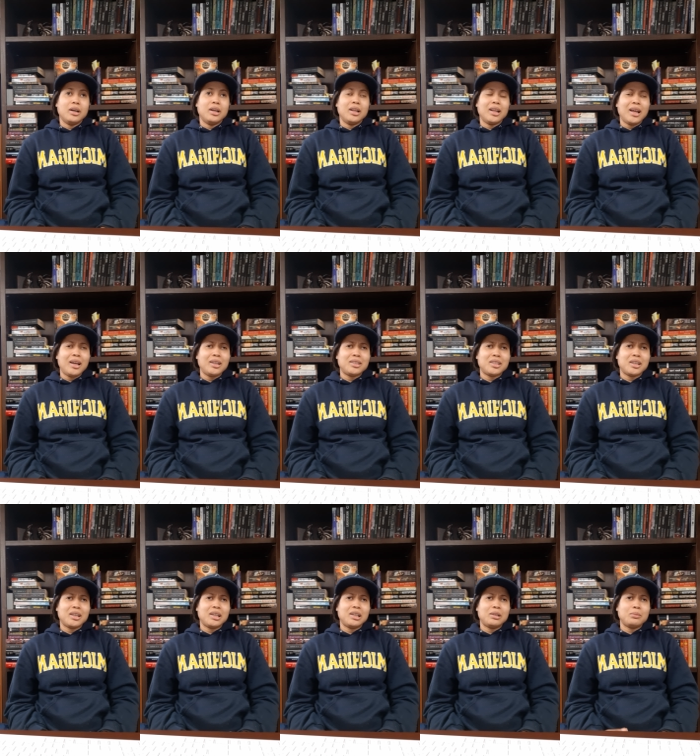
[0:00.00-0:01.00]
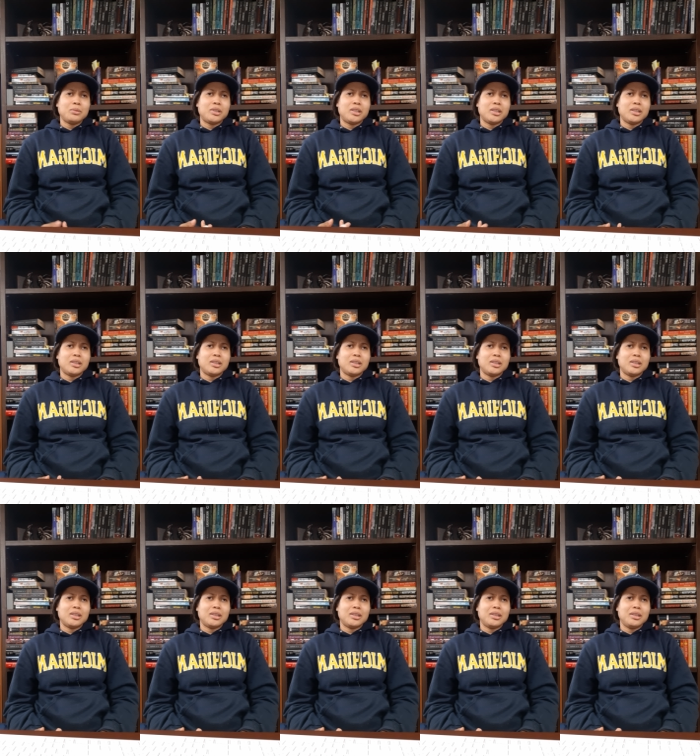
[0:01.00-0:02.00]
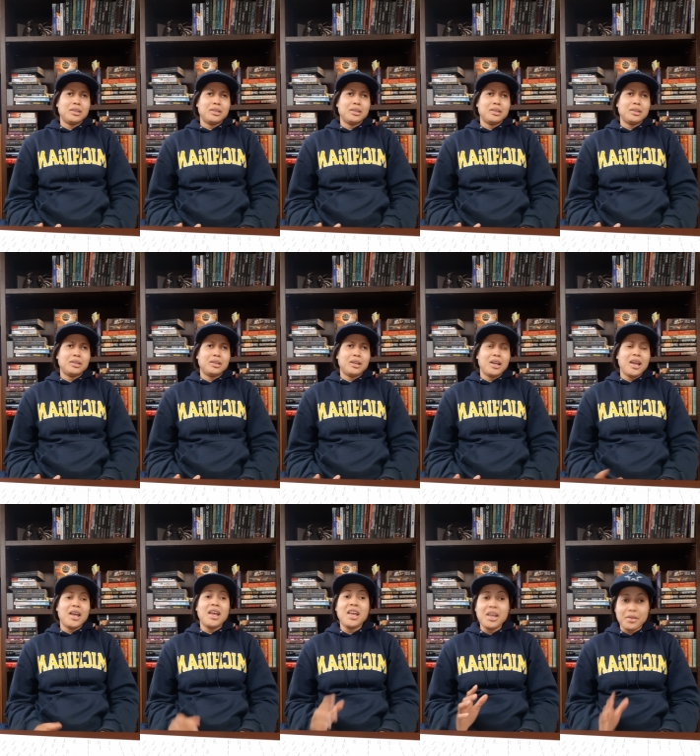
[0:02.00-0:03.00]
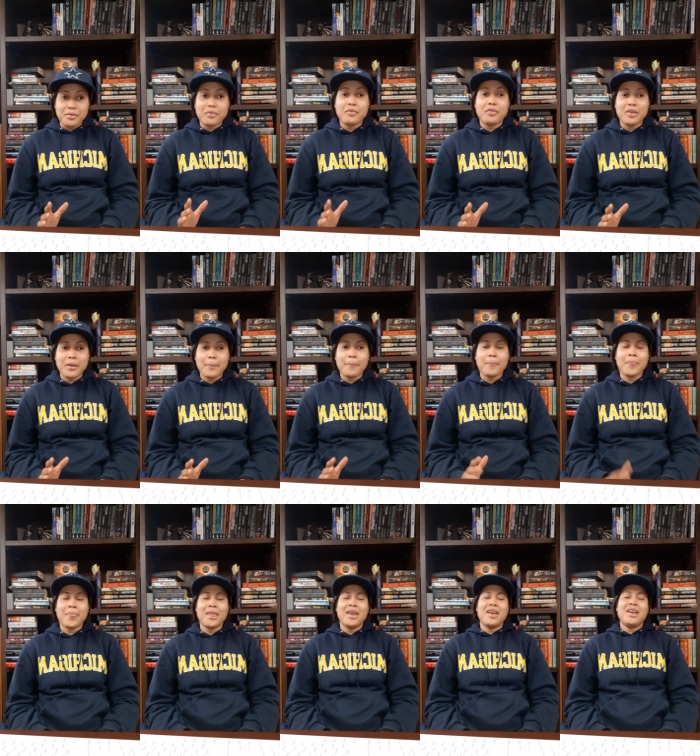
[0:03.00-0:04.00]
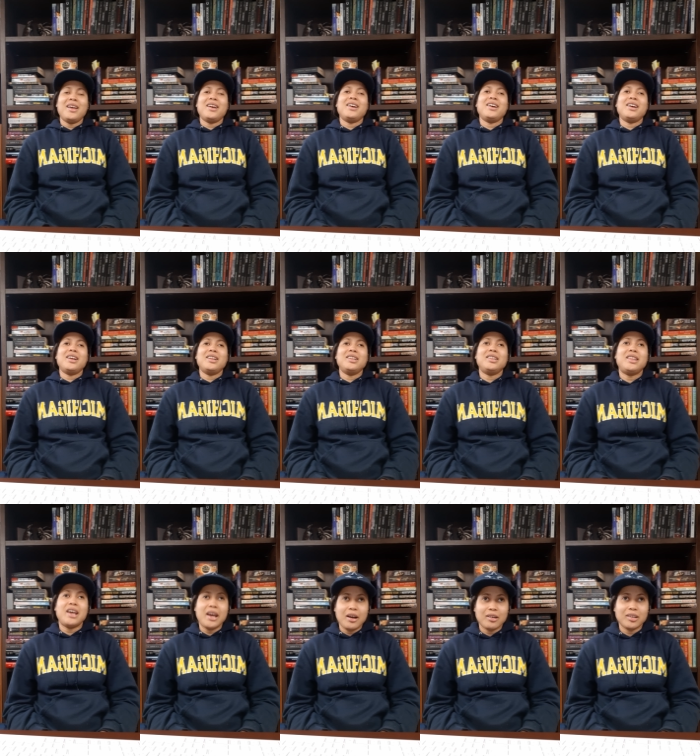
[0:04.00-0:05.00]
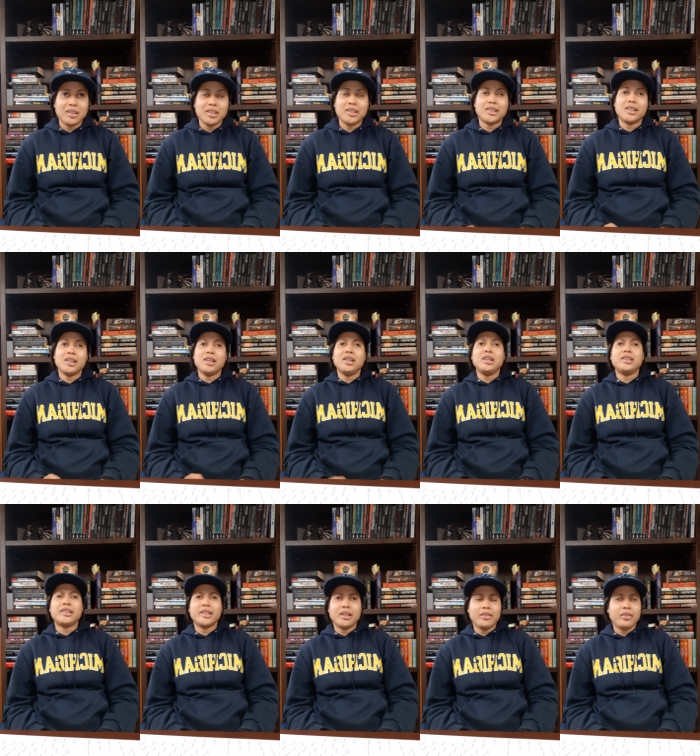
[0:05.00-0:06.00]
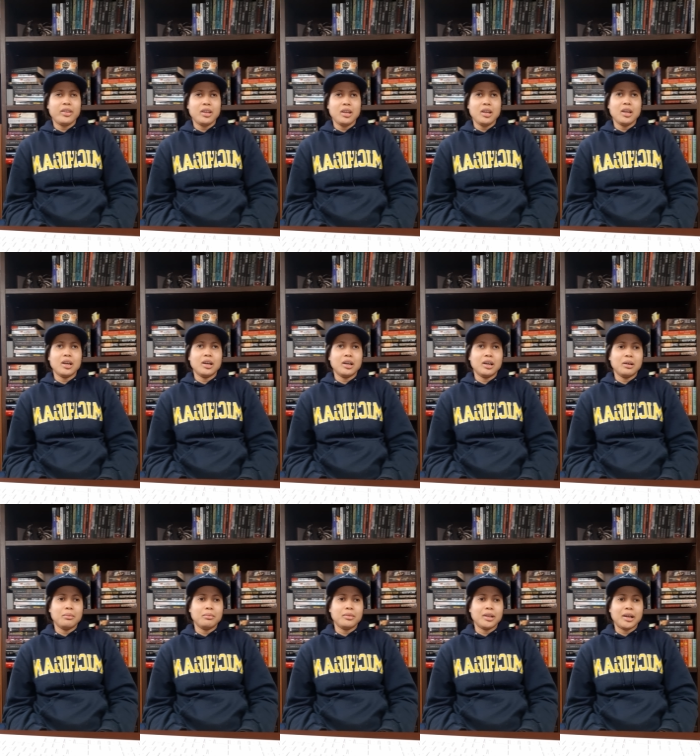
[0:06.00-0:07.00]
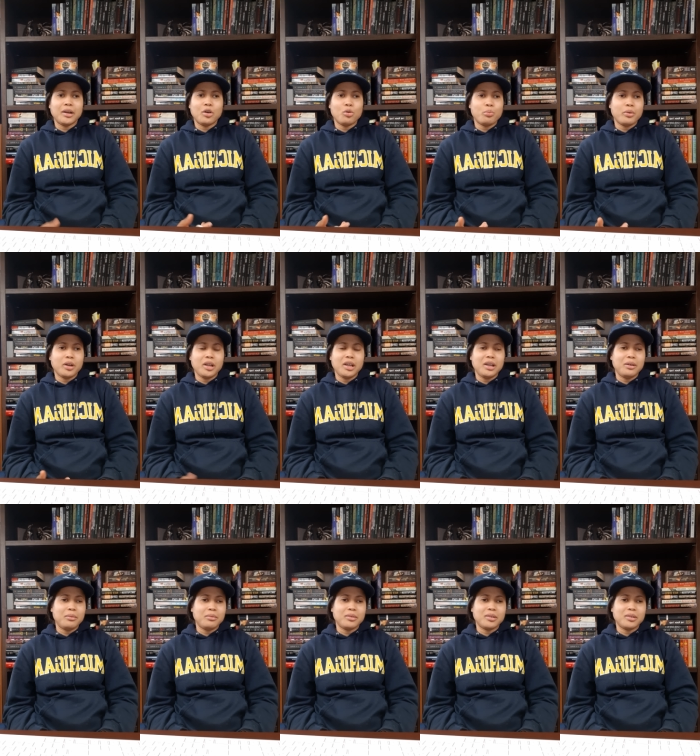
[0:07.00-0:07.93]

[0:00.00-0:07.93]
A lot of times, if they are listed, it's in the um like opening